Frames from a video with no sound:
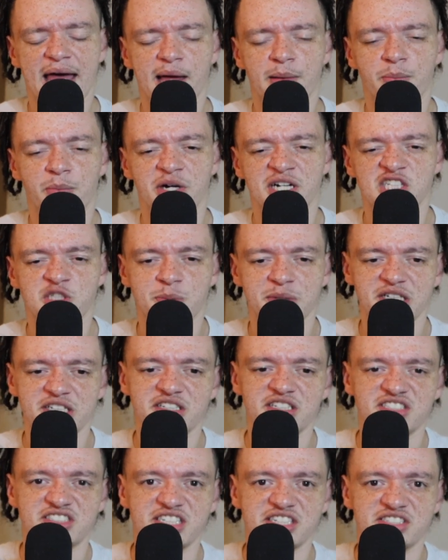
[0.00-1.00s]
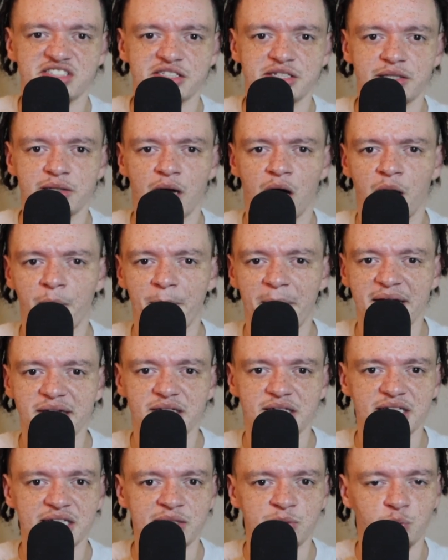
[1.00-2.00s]
But he's been an assistant
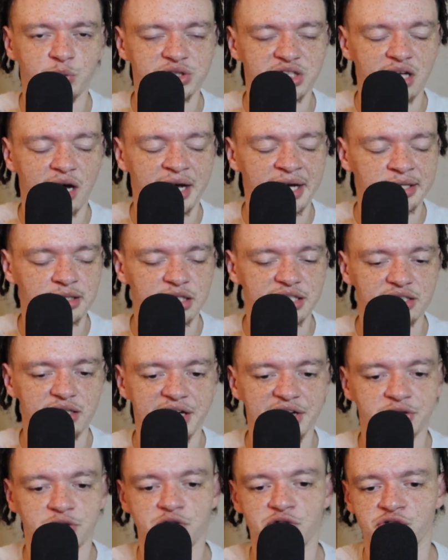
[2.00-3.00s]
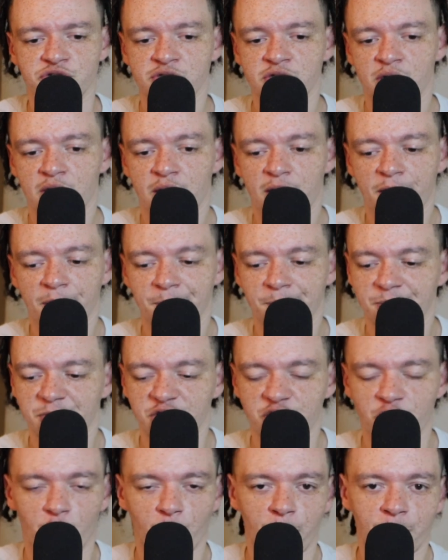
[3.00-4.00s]
mainly with the LA Lakers. You
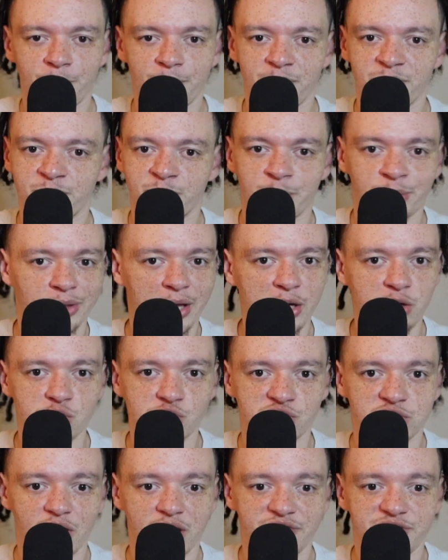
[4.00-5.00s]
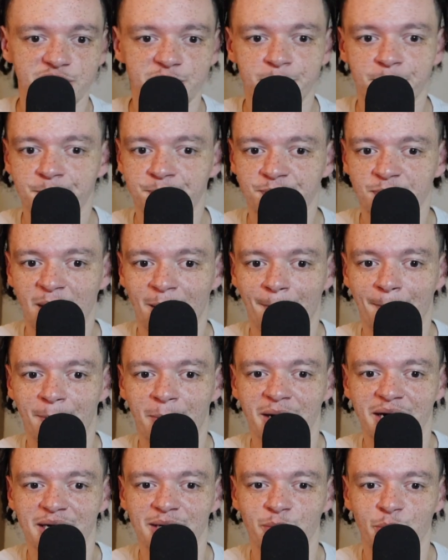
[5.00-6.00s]
know, players love him.
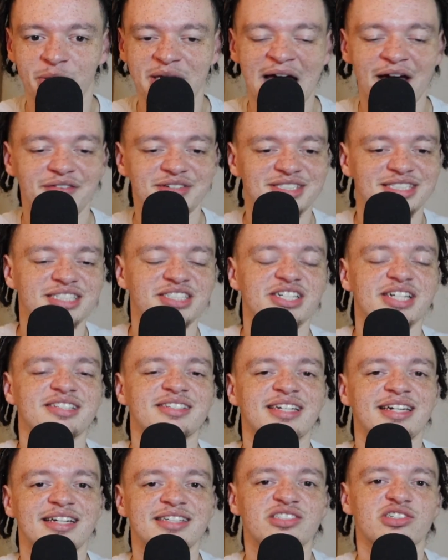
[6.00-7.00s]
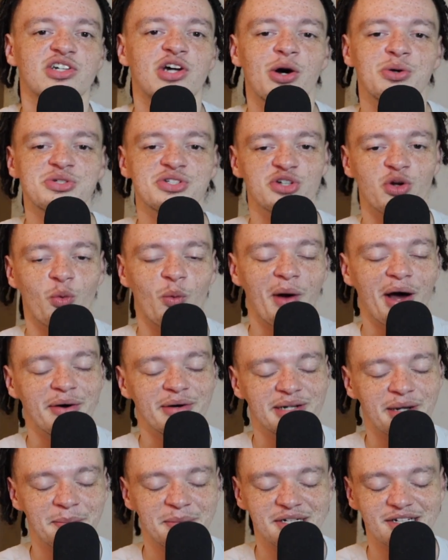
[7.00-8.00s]
But we haven't seen Jason Kidd as a coach in a while.
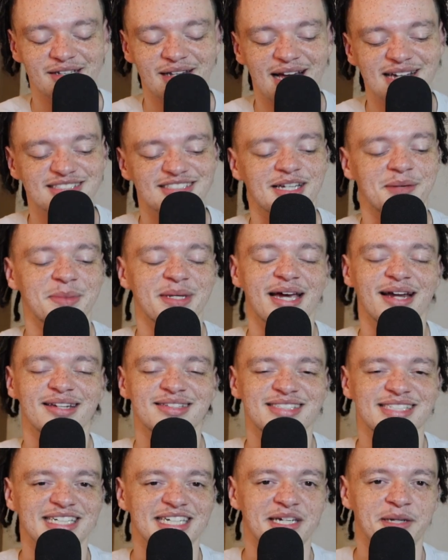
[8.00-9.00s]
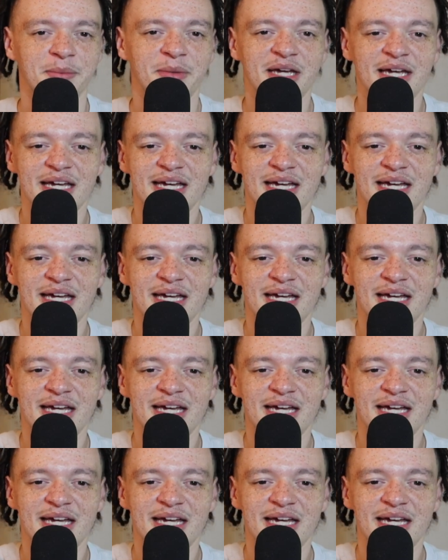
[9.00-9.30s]
And, I mean, the last time he had a team,